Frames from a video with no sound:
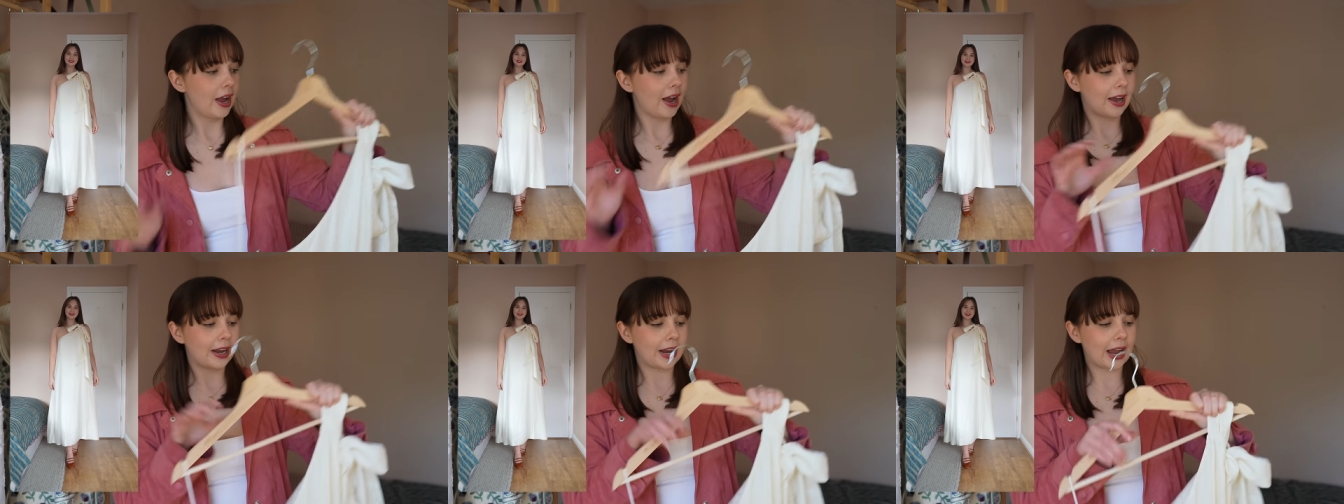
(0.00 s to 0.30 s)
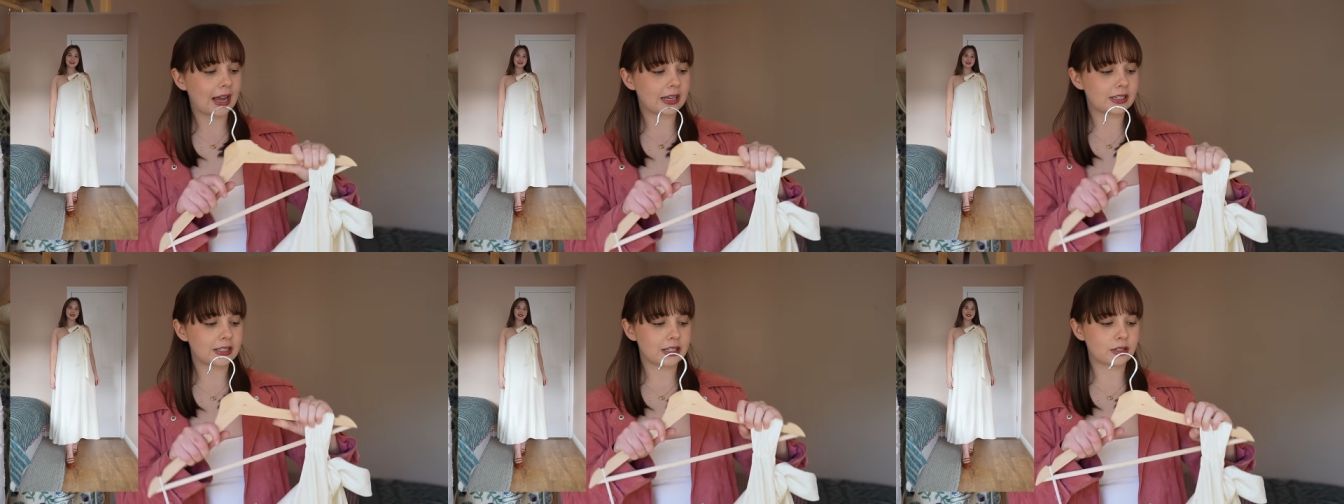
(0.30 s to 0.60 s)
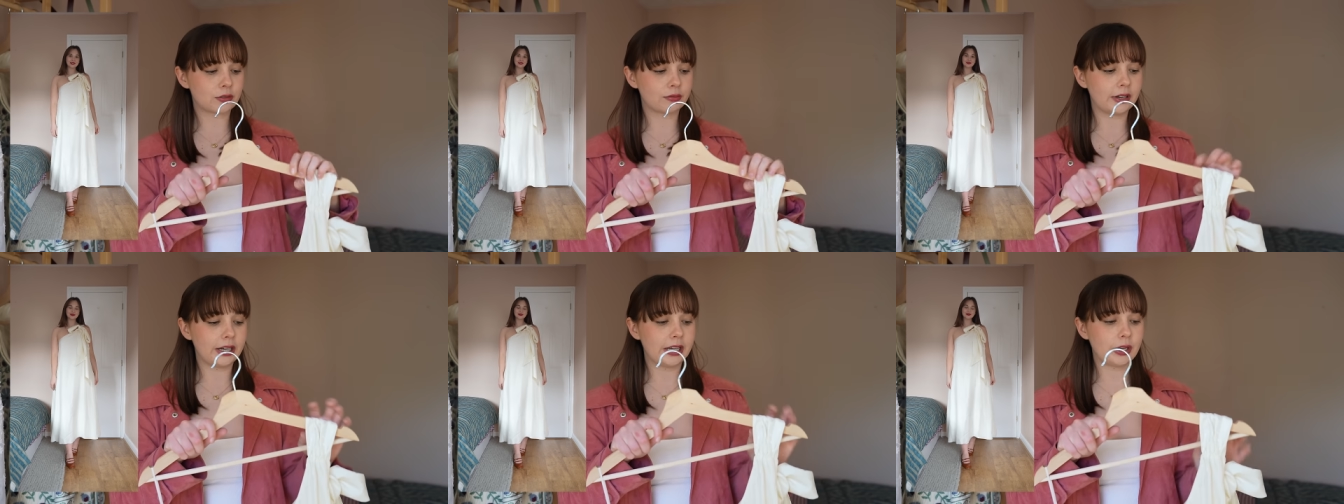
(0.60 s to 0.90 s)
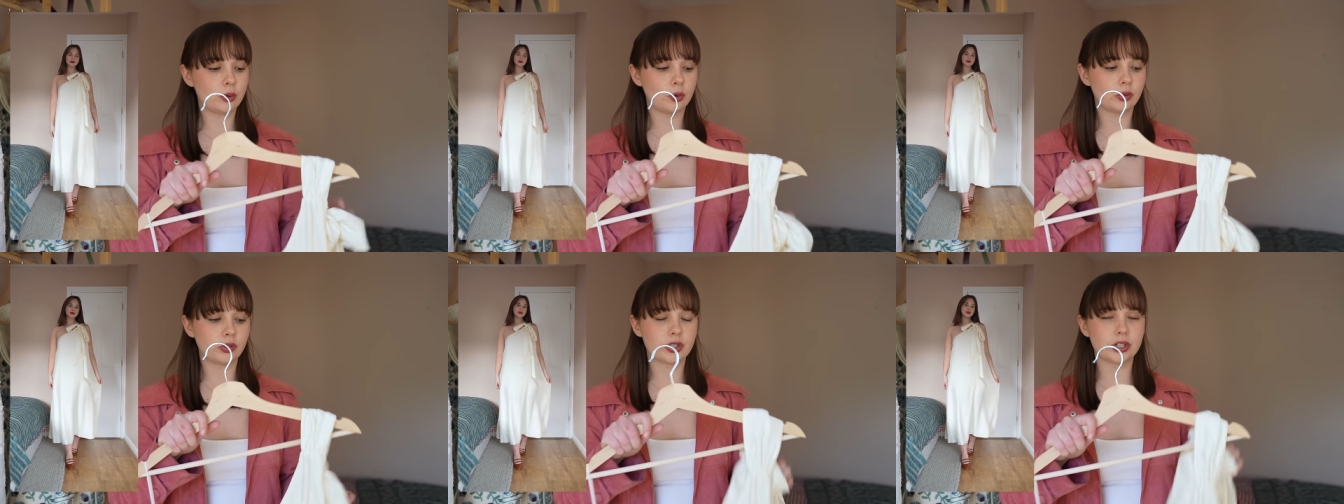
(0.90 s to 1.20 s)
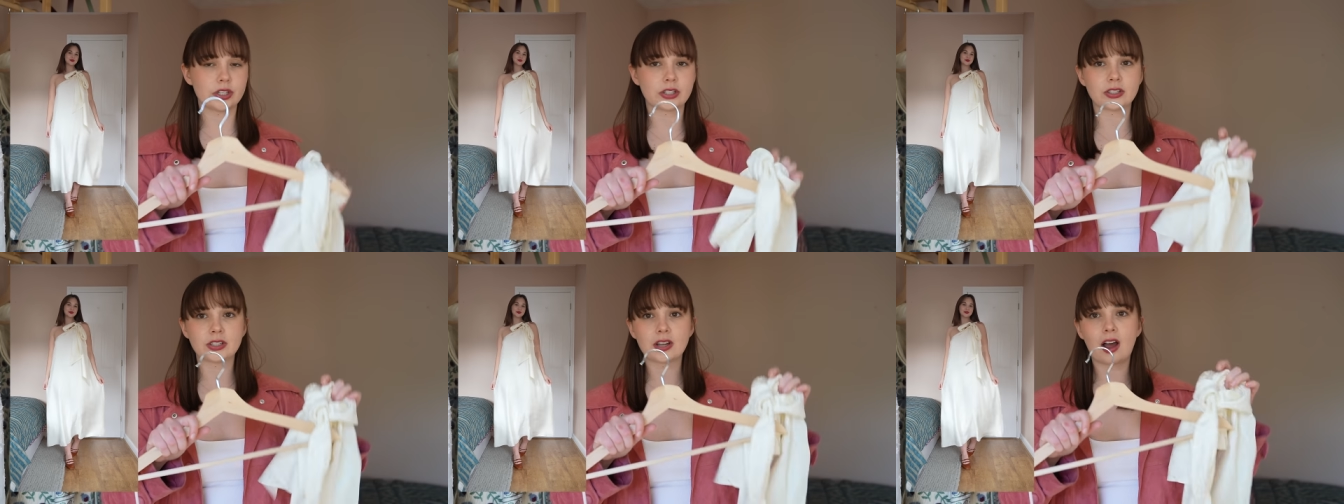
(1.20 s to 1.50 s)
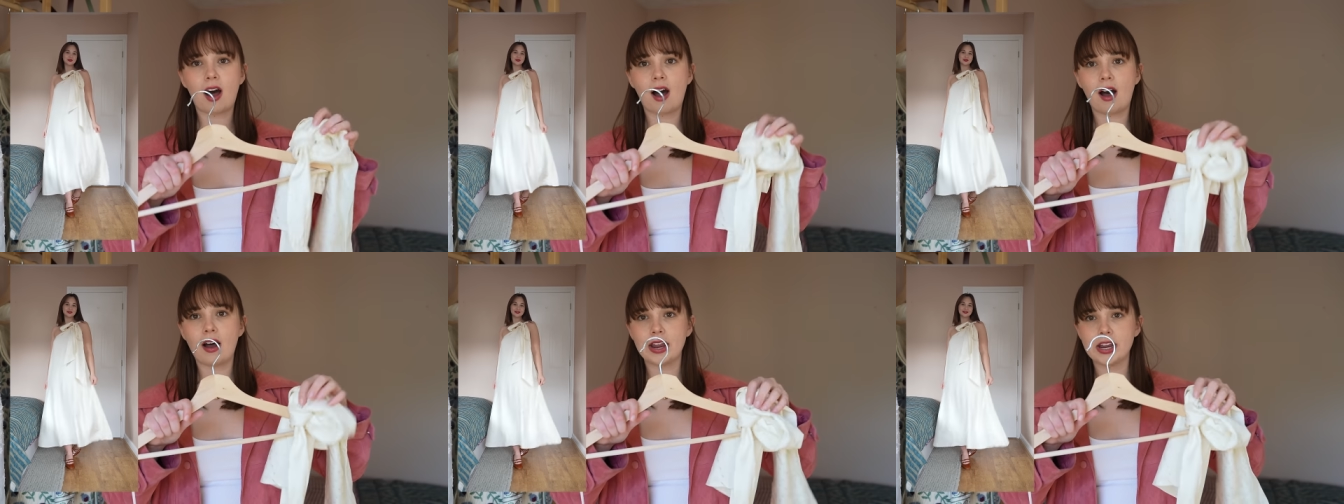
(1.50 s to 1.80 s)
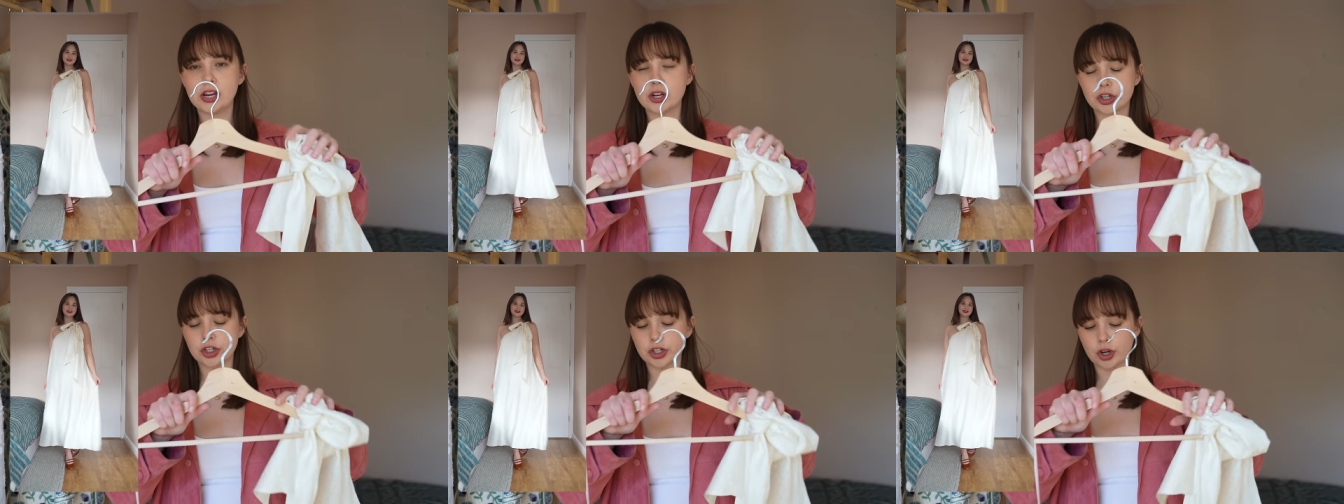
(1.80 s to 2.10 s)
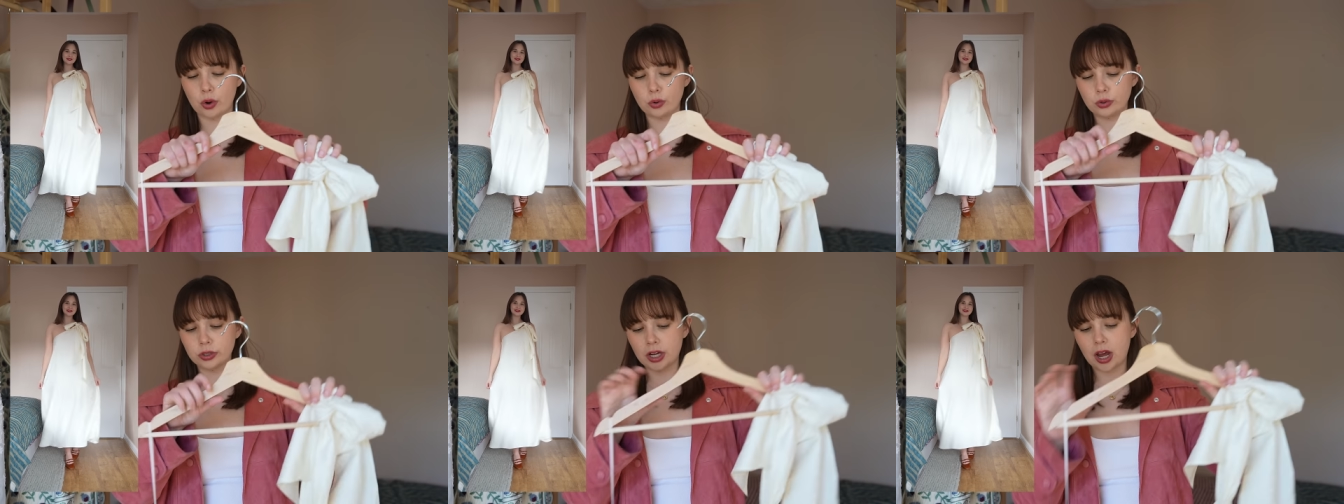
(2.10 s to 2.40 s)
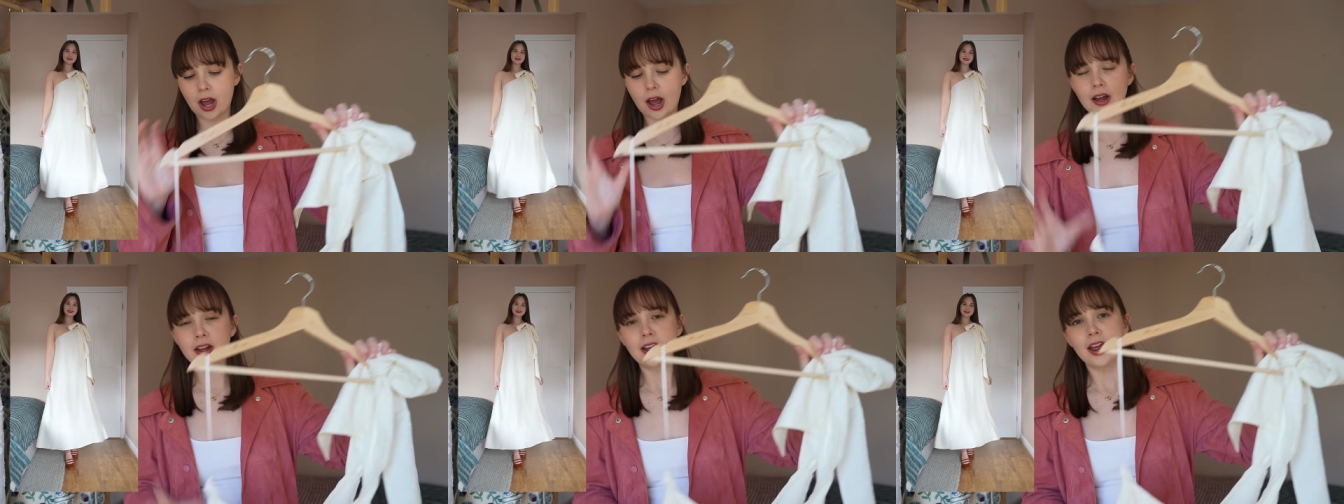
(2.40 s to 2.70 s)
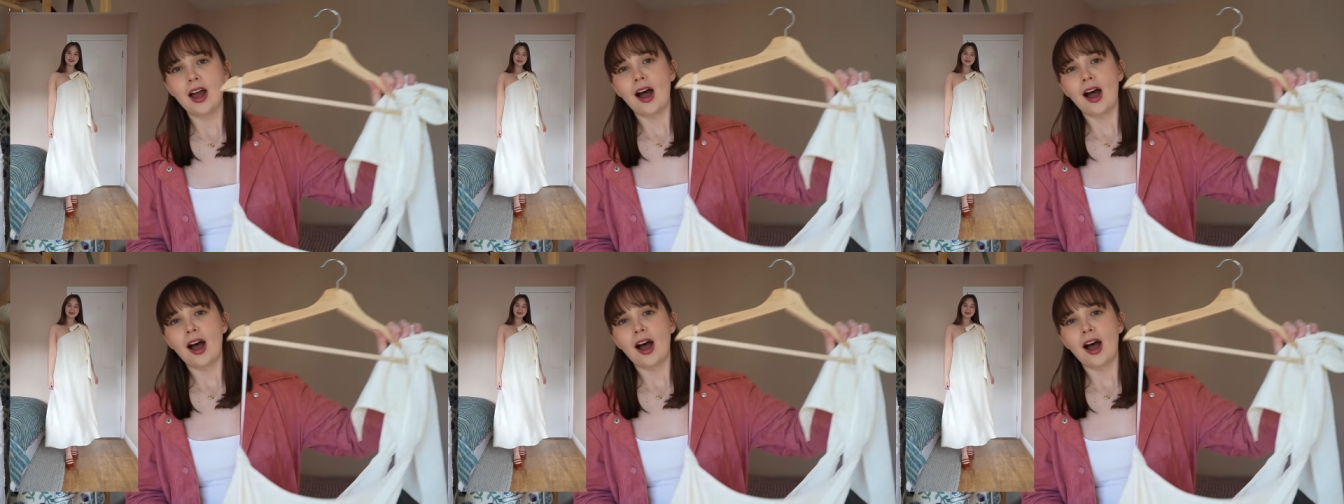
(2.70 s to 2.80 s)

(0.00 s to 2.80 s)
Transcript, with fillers: and it has this really gorgeous tie shoulder.